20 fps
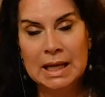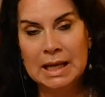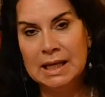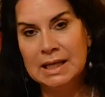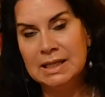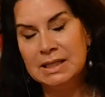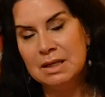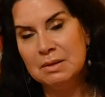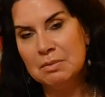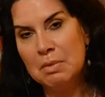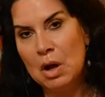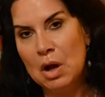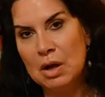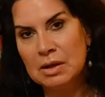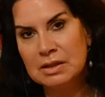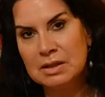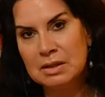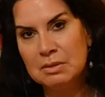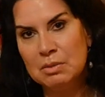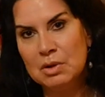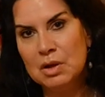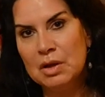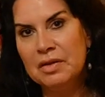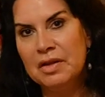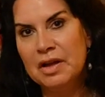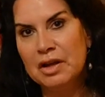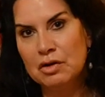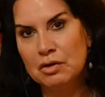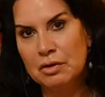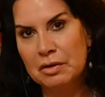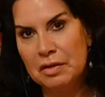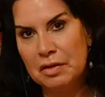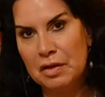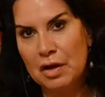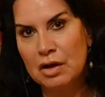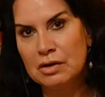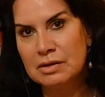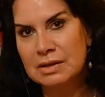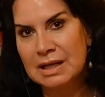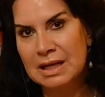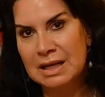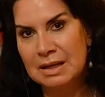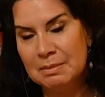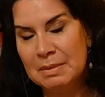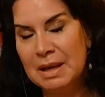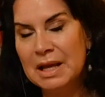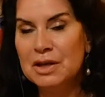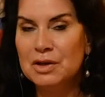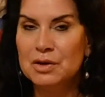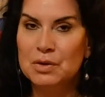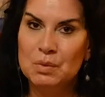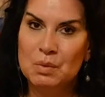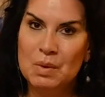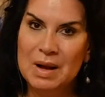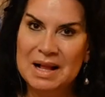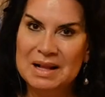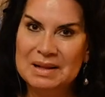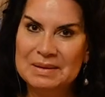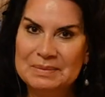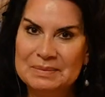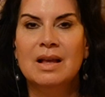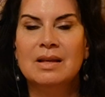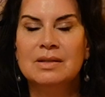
is it possible that your thoughts can make you well?